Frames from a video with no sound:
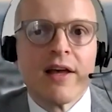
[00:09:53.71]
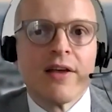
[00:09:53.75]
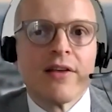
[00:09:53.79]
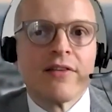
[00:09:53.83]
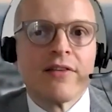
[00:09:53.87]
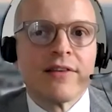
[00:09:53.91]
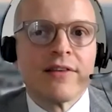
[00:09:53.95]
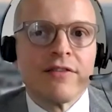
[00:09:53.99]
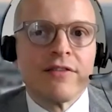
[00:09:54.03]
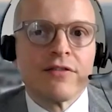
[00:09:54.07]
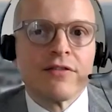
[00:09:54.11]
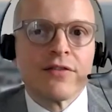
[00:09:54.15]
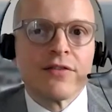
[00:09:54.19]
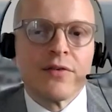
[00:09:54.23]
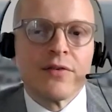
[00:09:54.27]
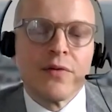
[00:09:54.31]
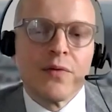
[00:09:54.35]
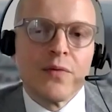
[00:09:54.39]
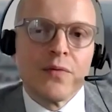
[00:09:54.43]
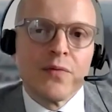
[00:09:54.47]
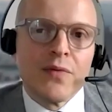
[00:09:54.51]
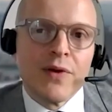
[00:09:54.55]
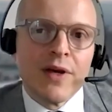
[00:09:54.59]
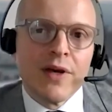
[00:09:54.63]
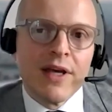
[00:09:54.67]
since
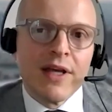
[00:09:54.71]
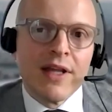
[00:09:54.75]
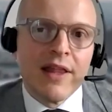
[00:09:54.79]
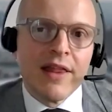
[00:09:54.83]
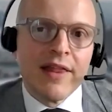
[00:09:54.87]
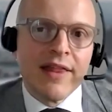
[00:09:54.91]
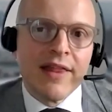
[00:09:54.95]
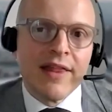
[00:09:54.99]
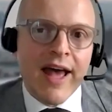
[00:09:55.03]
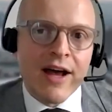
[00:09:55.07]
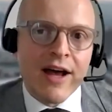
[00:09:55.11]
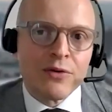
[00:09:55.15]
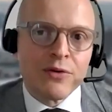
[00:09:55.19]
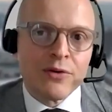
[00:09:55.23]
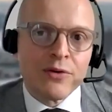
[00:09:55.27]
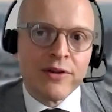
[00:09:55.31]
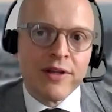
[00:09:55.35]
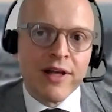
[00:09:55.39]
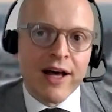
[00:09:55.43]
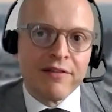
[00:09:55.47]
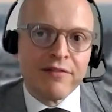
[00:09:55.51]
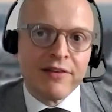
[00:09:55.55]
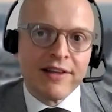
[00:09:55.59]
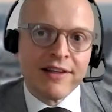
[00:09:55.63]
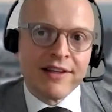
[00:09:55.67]
we narrow
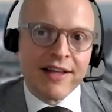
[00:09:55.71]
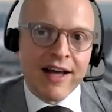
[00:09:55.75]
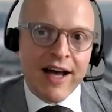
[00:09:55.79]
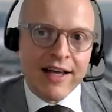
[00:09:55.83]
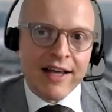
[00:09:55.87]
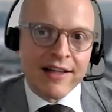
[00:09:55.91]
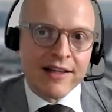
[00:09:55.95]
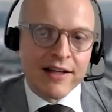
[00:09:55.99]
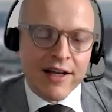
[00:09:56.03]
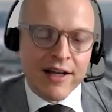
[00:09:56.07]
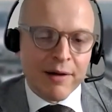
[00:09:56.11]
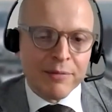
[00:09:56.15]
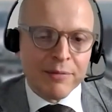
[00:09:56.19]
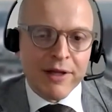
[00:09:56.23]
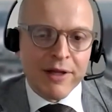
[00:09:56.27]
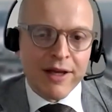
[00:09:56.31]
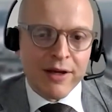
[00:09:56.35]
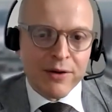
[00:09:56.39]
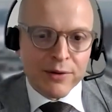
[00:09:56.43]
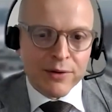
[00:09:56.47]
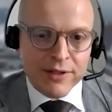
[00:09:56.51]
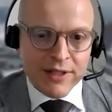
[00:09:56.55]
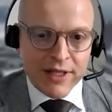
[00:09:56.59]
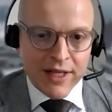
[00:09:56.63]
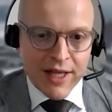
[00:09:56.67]
down, we tighten up the
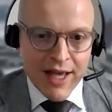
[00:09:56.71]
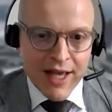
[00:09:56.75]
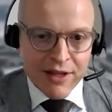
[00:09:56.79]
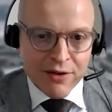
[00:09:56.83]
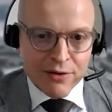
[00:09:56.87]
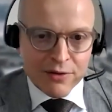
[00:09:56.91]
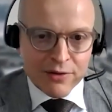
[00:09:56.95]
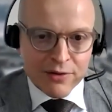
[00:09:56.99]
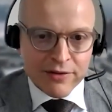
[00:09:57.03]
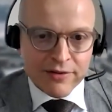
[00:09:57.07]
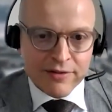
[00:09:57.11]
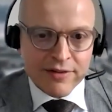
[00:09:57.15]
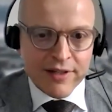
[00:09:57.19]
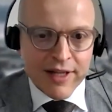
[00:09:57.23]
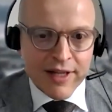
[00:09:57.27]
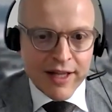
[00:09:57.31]
aortic annulus,